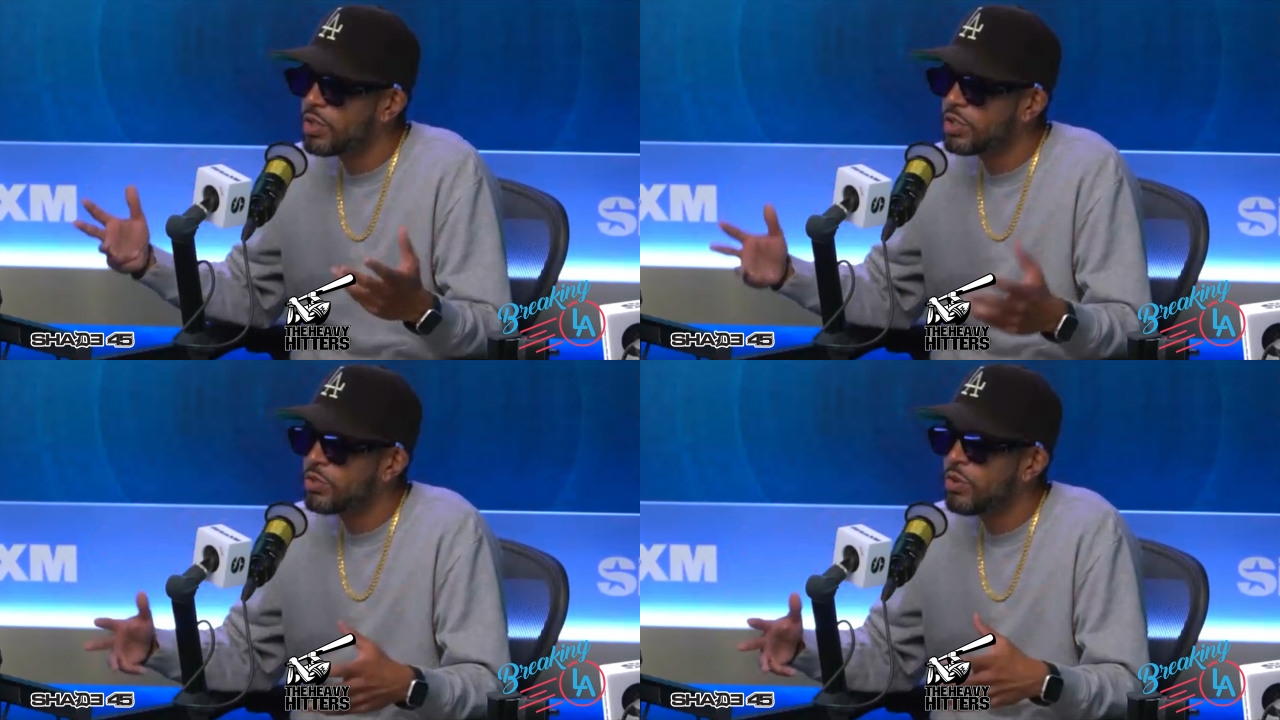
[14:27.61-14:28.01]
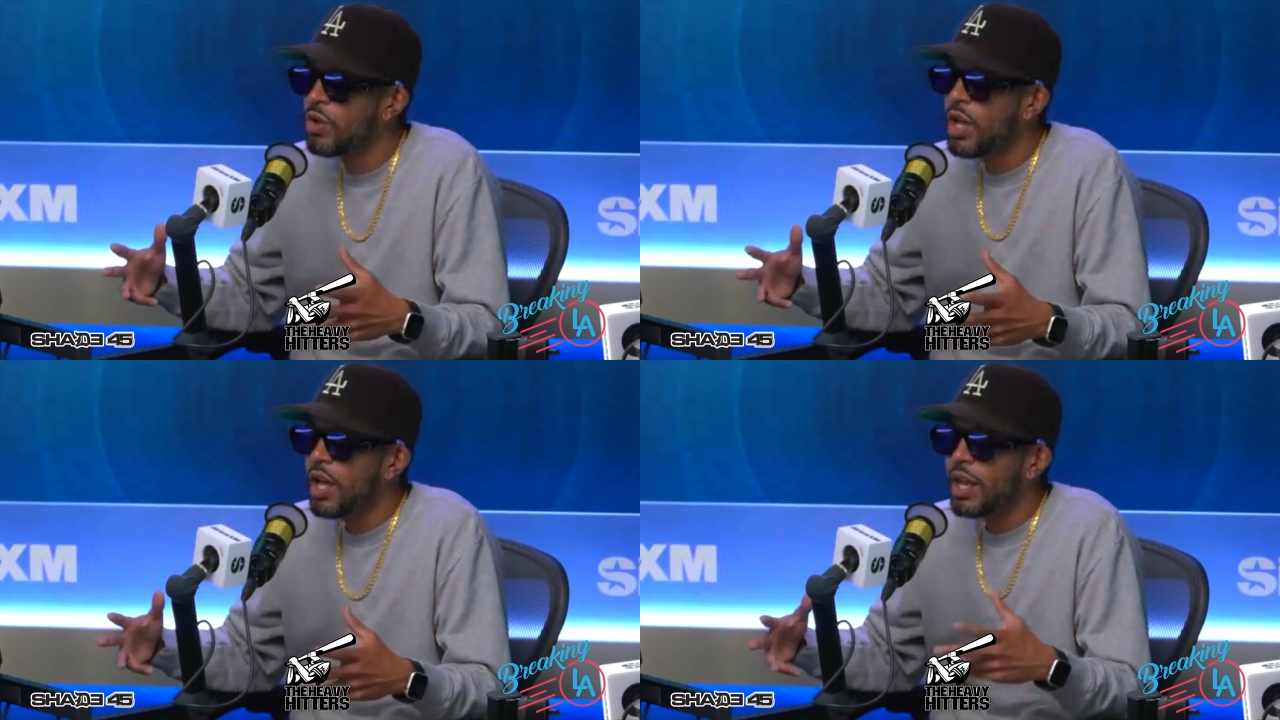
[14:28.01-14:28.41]
Cause
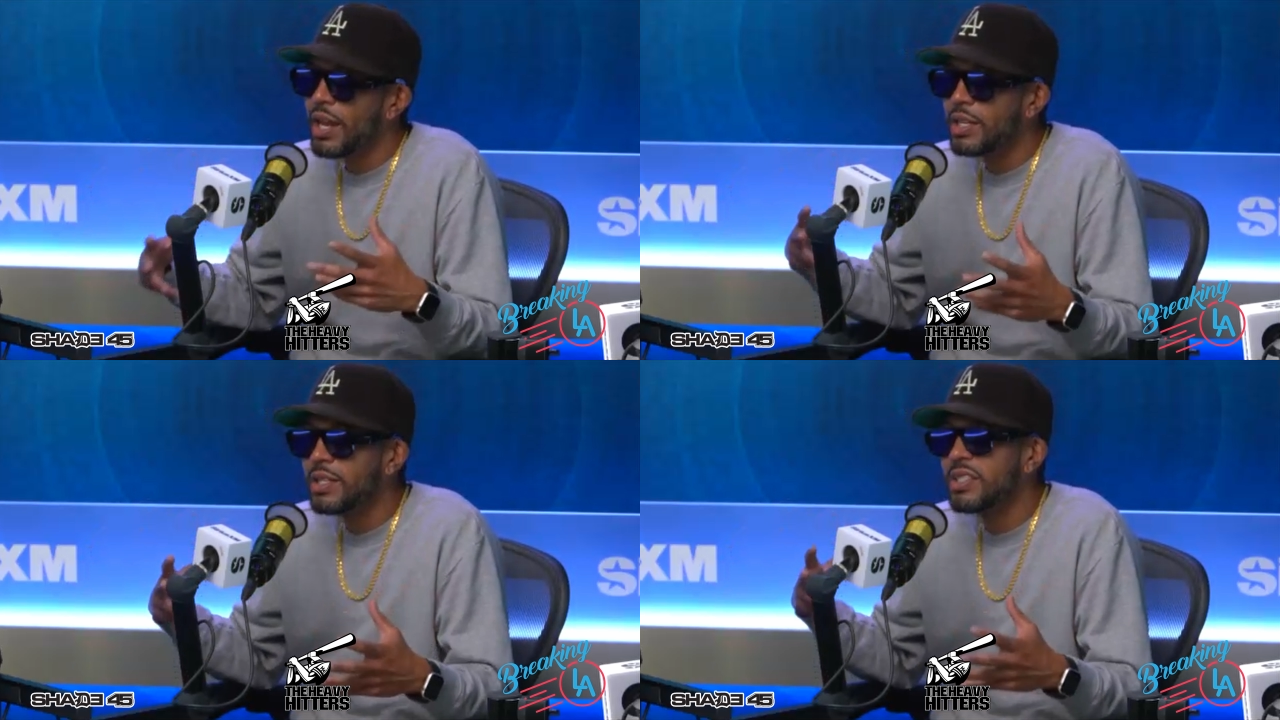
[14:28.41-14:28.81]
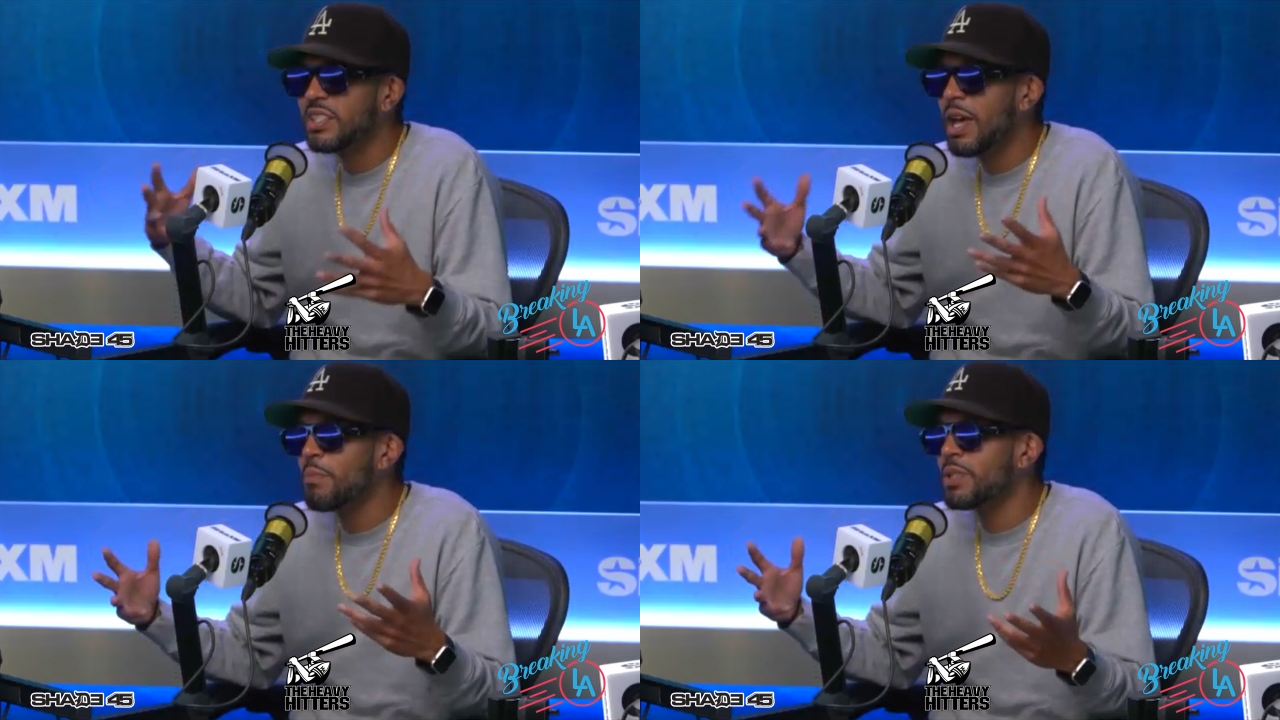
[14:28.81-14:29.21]
a lot of kids they
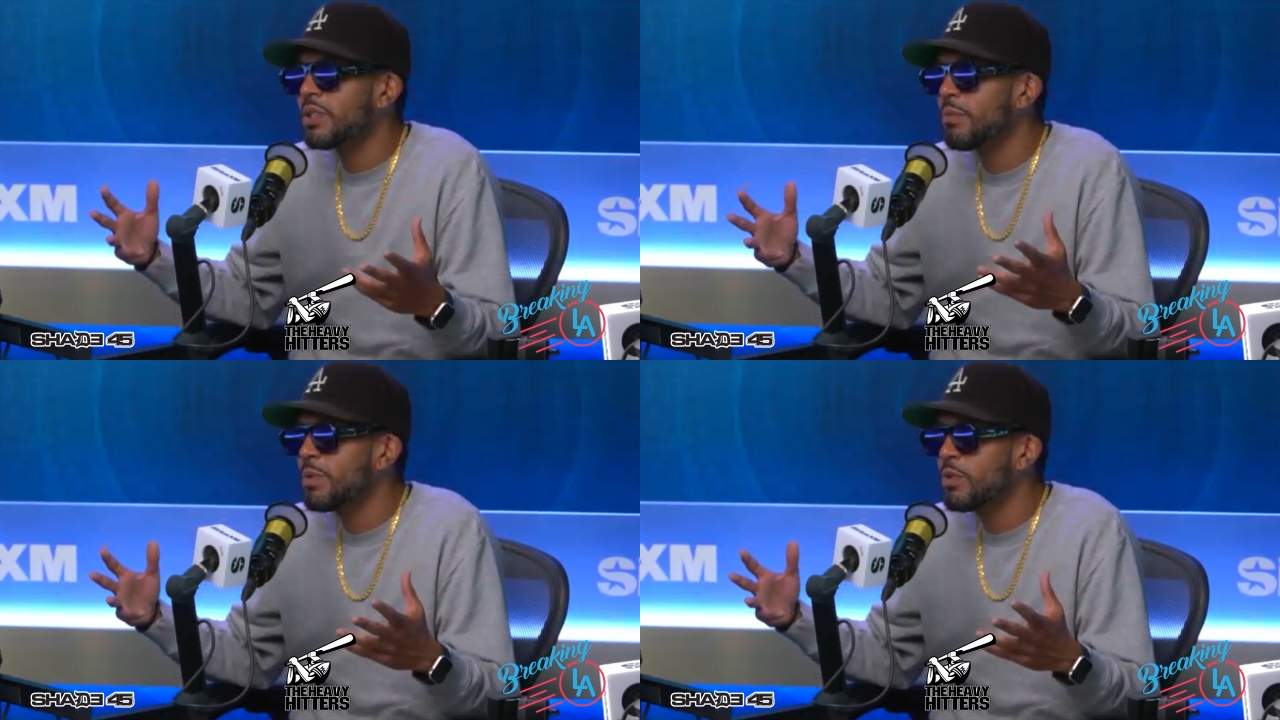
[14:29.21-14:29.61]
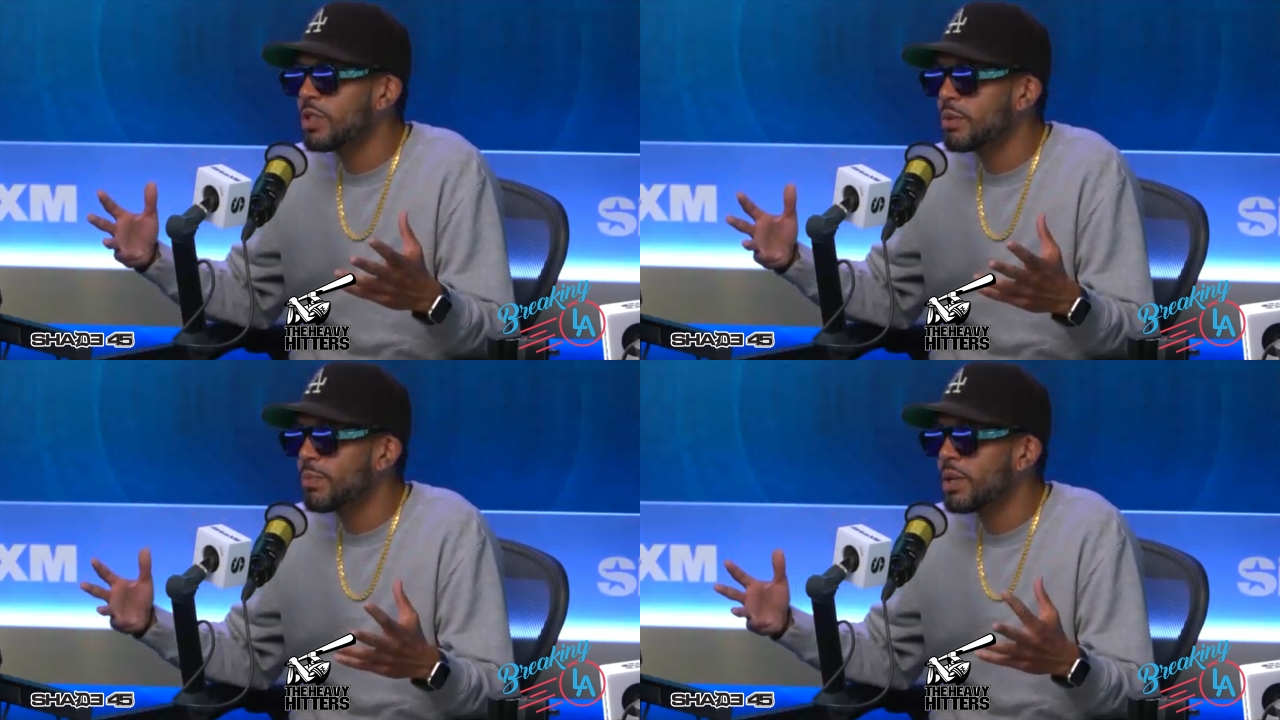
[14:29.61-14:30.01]
tap into the
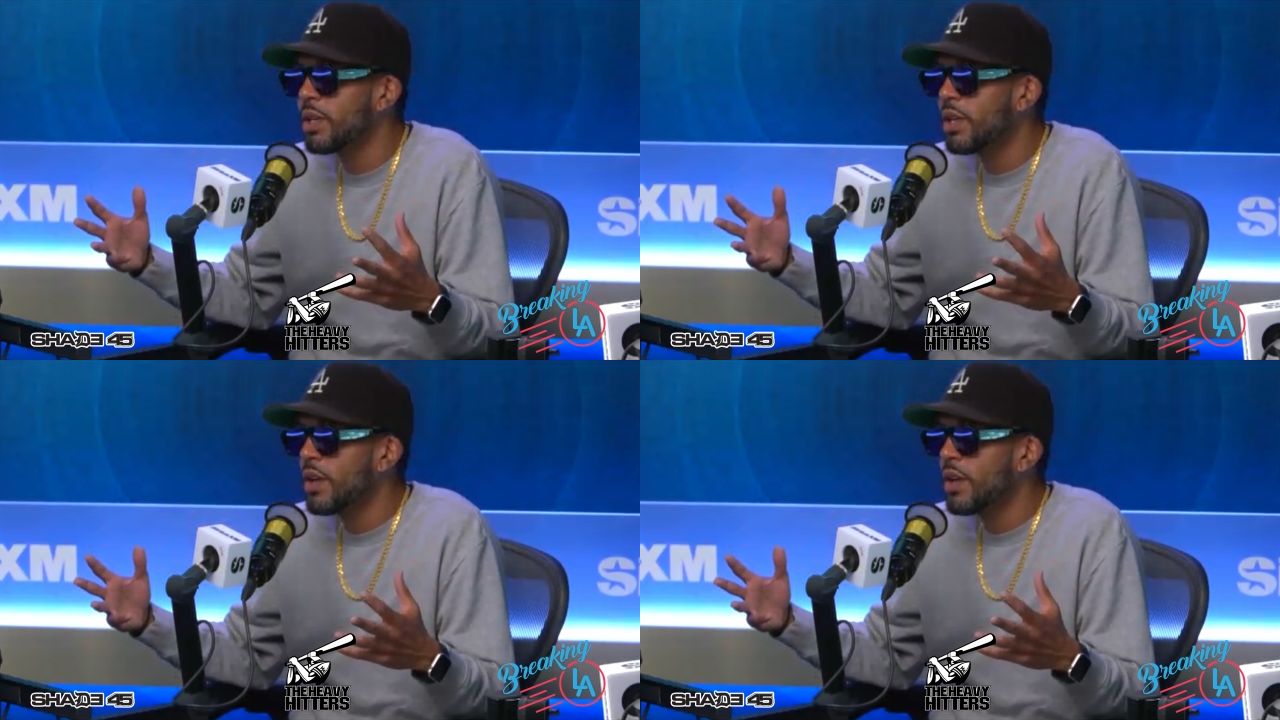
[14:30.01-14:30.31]
music, but